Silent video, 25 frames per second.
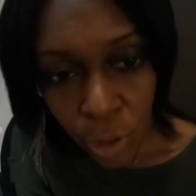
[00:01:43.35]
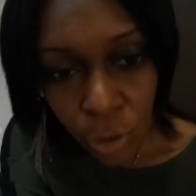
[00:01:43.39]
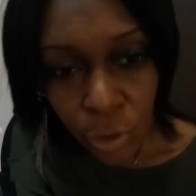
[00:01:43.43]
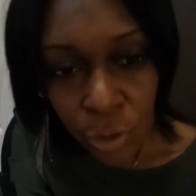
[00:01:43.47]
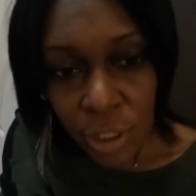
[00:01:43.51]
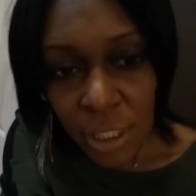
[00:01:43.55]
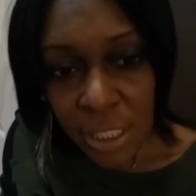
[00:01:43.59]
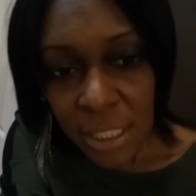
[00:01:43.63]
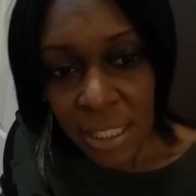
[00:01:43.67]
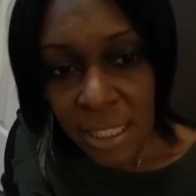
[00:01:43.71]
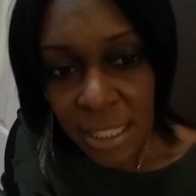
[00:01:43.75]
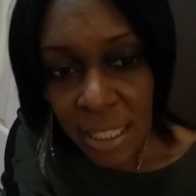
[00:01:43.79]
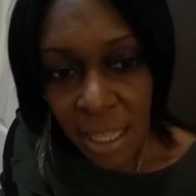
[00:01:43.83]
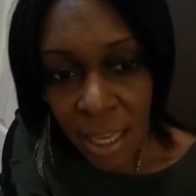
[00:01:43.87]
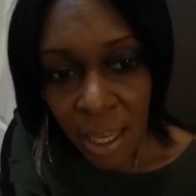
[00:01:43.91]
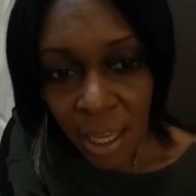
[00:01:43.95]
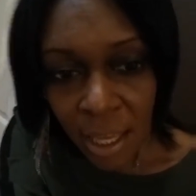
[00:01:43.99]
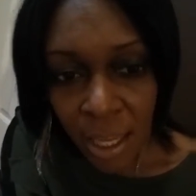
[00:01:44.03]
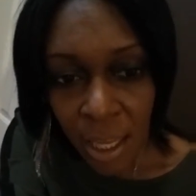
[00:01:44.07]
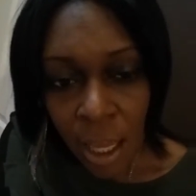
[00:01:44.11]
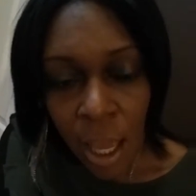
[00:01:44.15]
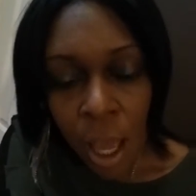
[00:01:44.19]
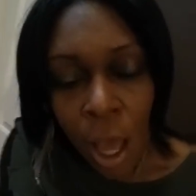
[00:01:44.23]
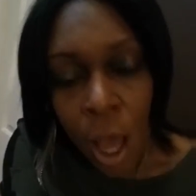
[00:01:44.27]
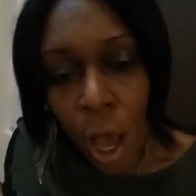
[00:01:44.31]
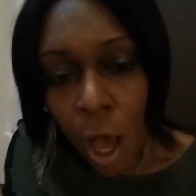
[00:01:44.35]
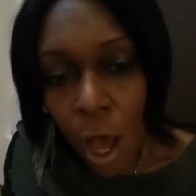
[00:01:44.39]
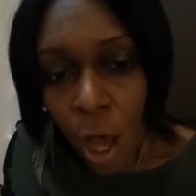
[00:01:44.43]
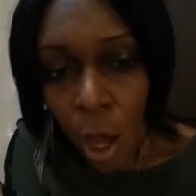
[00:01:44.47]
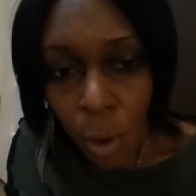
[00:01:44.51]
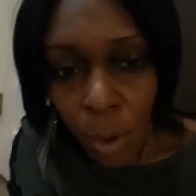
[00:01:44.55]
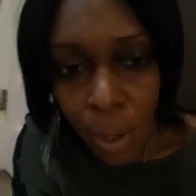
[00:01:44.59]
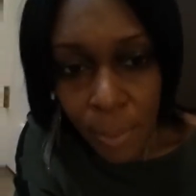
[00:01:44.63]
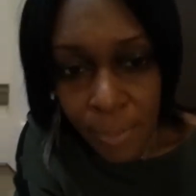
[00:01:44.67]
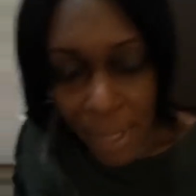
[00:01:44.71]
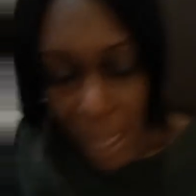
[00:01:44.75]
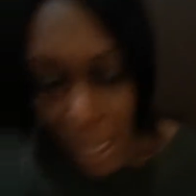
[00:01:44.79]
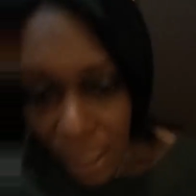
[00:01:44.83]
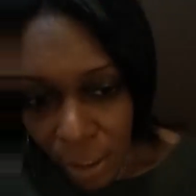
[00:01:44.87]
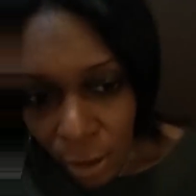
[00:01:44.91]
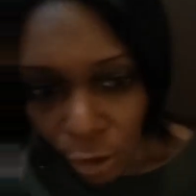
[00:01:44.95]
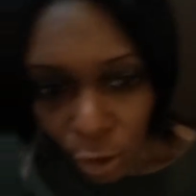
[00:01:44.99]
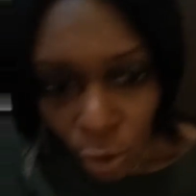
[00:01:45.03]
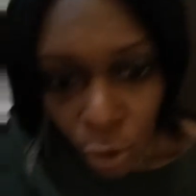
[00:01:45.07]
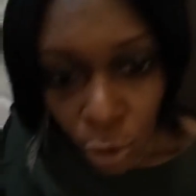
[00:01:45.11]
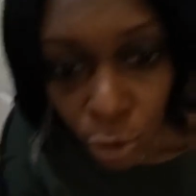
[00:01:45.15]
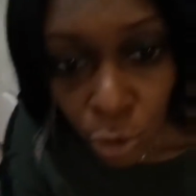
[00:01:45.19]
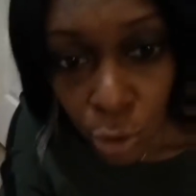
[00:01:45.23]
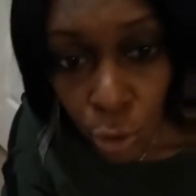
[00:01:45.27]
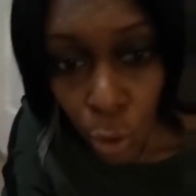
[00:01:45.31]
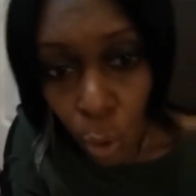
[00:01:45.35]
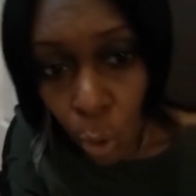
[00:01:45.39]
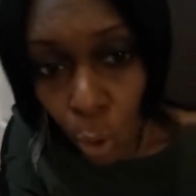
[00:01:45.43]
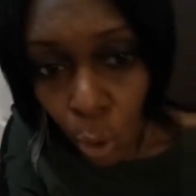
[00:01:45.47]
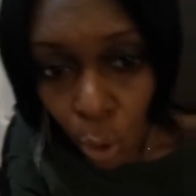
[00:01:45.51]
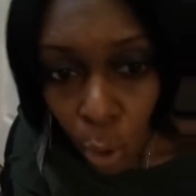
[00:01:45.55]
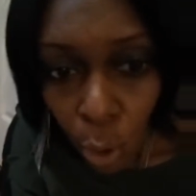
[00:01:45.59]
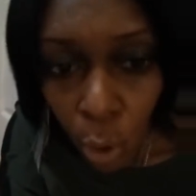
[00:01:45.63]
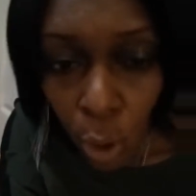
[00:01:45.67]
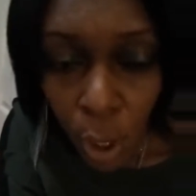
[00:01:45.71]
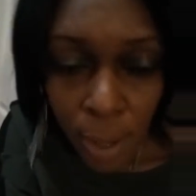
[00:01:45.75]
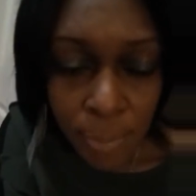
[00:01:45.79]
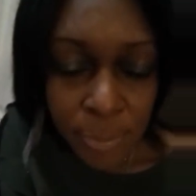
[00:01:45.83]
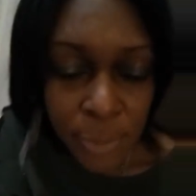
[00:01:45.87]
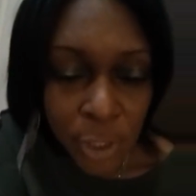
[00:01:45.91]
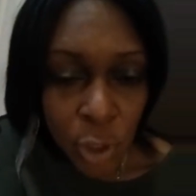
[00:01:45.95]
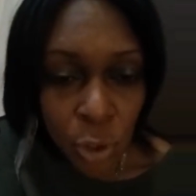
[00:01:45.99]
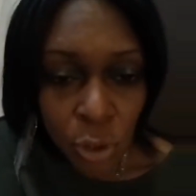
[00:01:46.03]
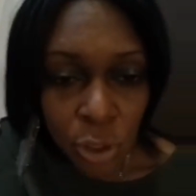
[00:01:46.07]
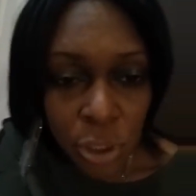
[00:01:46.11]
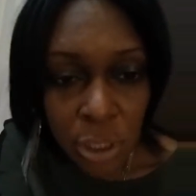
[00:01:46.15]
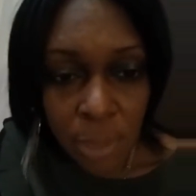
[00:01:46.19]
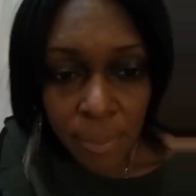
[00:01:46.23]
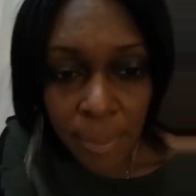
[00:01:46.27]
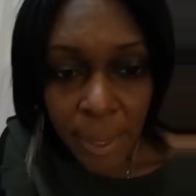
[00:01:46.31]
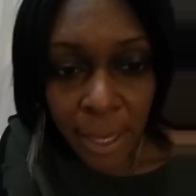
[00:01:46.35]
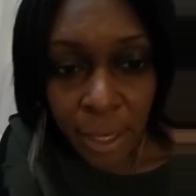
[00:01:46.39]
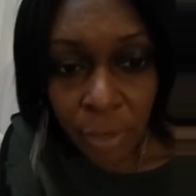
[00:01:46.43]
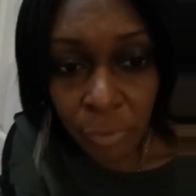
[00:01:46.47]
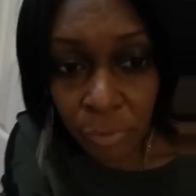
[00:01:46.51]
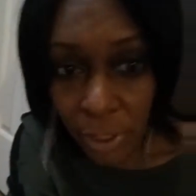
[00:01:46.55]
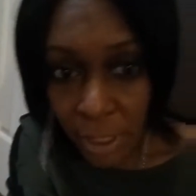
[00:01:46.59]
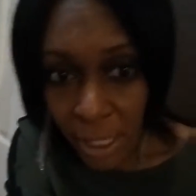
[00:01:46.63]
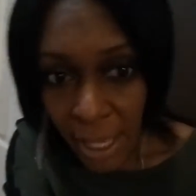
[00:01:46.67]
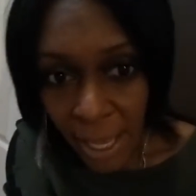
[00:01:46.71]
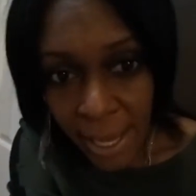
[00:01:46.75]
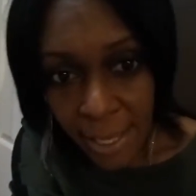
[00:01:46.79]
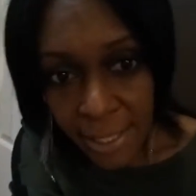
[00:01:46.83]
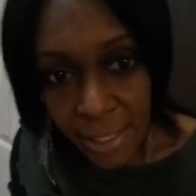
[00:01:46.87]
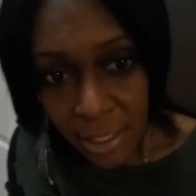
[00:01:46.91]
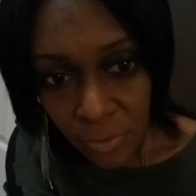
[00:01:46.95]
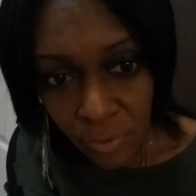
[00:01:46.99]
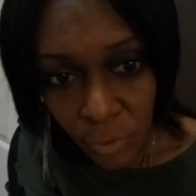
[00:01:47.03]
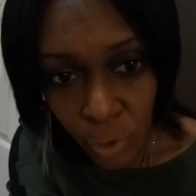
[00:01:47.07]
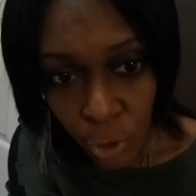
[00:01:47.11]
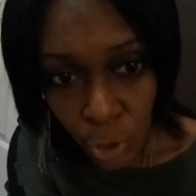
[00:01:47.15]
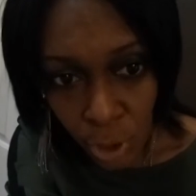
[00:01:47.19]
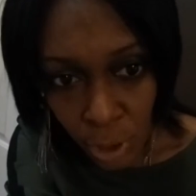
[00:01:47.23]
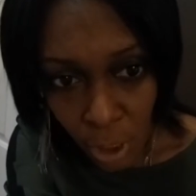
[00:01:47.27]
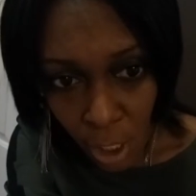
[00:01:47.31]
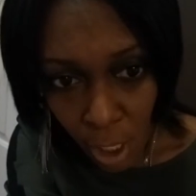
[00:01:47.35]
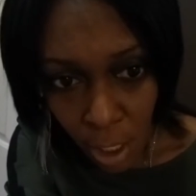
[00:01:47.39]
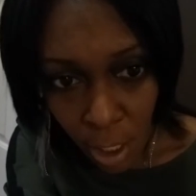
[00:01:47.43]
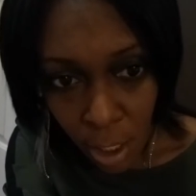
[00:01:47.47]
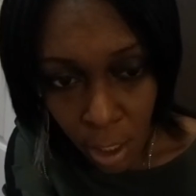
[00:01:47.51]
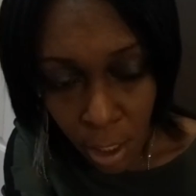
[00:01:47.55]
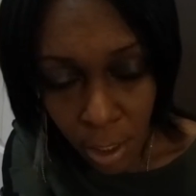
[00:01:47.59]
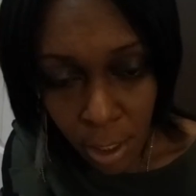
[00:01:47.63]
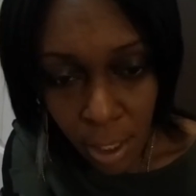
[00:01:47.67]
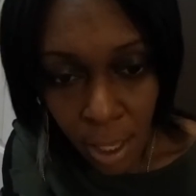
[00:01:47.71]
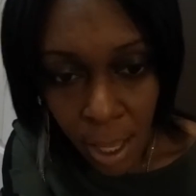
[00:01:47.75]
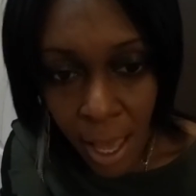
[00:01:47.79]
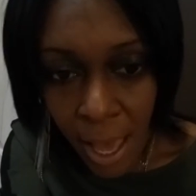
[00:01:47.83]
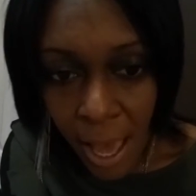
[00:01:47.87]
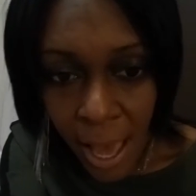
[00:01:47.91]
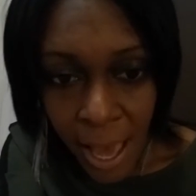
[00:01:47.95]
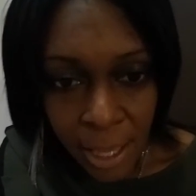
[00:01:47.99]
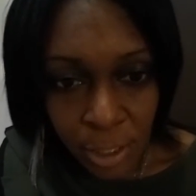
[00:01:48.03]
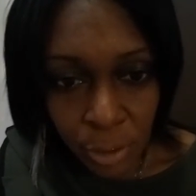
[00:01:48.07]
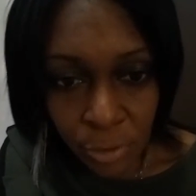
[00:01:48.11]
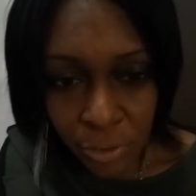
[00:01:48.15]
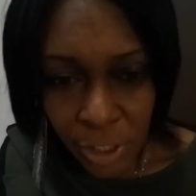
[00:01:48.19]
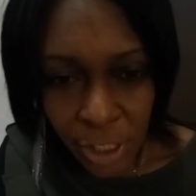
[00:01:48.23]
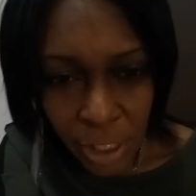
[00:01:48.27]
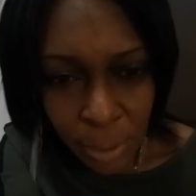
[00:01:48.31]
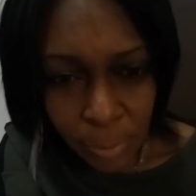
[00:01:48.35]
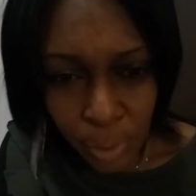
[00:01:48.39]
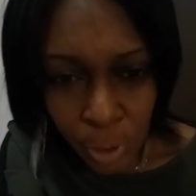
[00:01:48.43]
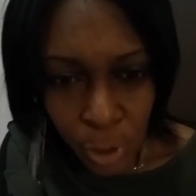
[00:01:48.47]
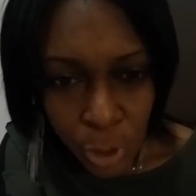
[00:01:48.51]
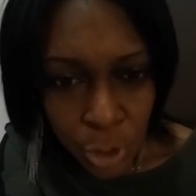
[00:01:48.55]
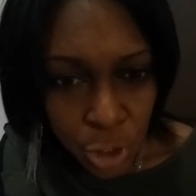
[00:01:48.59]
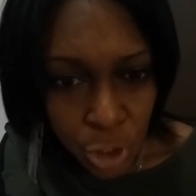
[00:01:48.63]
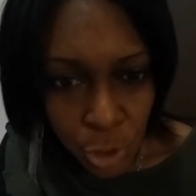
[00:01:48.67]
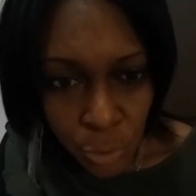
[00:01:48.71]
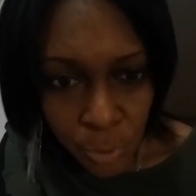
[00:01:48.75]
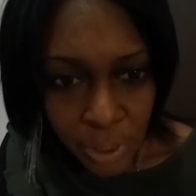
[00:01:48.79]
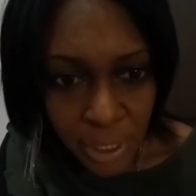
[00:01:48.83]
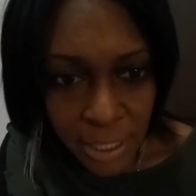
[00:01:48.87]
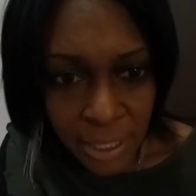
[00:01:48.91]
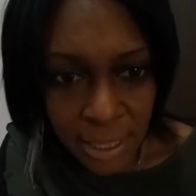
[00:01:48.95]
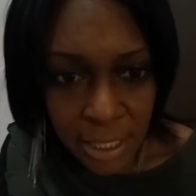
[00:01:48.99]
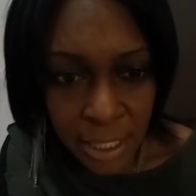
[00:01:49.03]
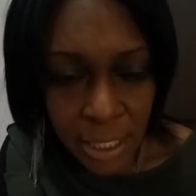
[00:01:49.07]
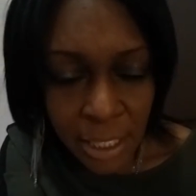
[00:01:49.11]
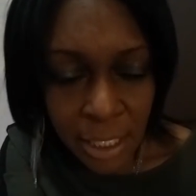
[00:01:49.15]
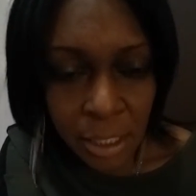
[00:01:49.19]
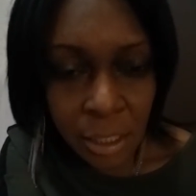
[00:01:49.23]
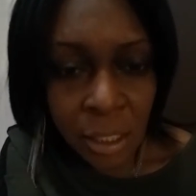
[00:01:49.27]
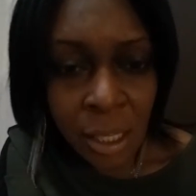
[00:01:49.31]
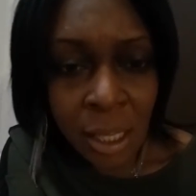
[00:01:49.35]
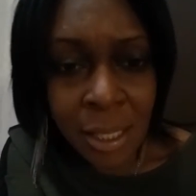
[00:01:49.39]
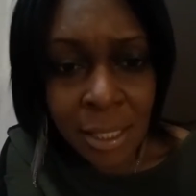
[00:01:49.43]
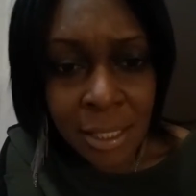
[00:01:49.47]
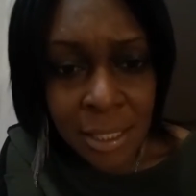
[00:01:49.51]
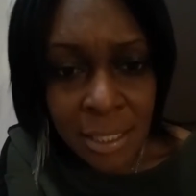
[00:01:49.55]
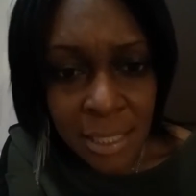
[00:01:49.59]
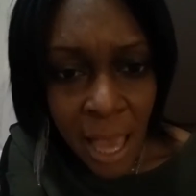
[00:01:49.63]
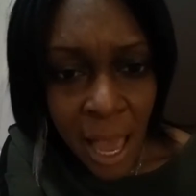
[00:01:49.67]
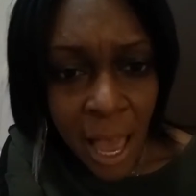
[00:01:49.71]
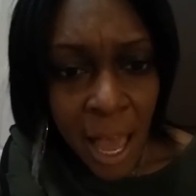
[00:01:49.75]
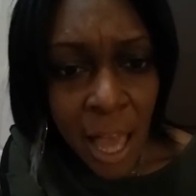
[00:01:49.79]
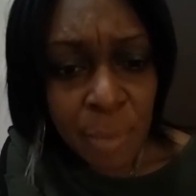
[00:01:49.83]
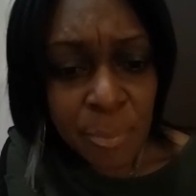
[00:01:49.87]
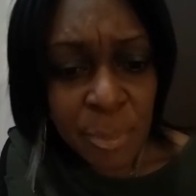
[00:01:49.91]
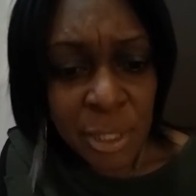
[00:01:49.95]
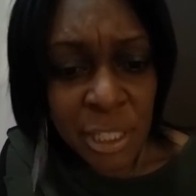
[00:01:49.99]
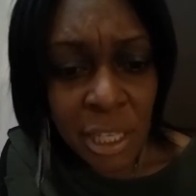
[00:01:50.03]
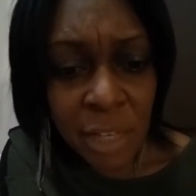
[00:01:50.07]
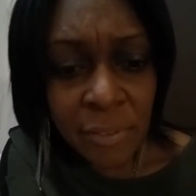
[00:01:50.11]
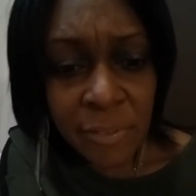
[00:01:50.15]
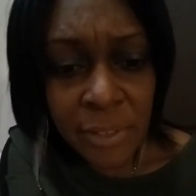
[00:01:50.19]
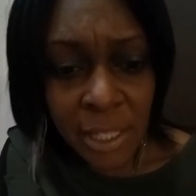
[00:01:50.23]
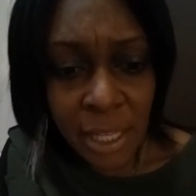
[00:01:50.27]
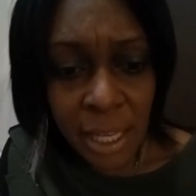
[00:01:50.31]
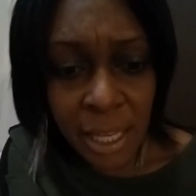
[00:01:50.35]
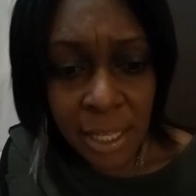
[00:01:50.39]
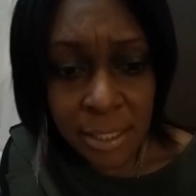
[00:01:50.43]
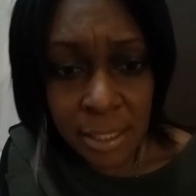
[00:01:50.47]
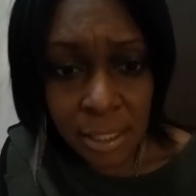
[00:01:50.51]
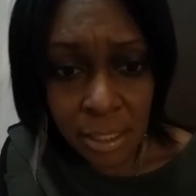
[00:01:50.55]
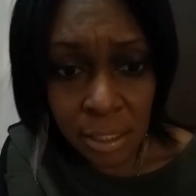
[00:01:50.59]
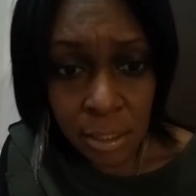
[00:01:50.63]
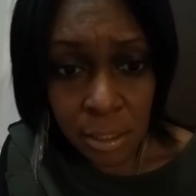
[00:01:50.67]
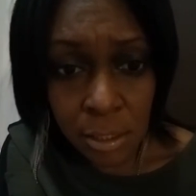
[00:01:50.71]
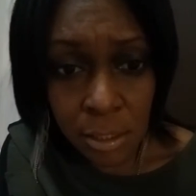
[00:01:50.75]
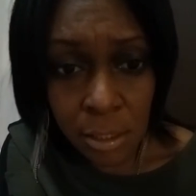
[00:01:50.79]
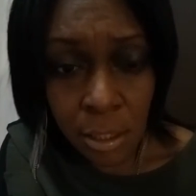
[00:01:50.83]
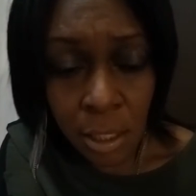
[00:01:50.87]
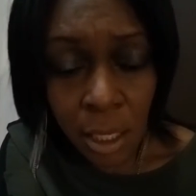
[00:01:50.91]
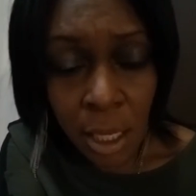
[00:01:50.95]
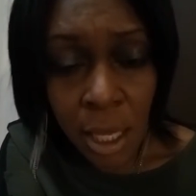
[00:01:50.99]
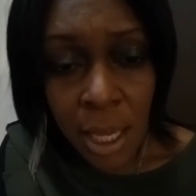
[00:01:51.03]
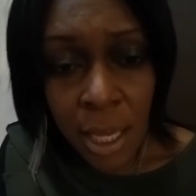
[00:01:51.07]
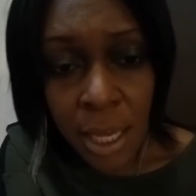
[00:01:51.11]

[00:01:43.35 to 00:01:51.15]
Don't just say, oh, I'm not going to go to school. I'm just going to sit back and relax. If you're young, I don't think I'm going to do anything. Time is of the essence.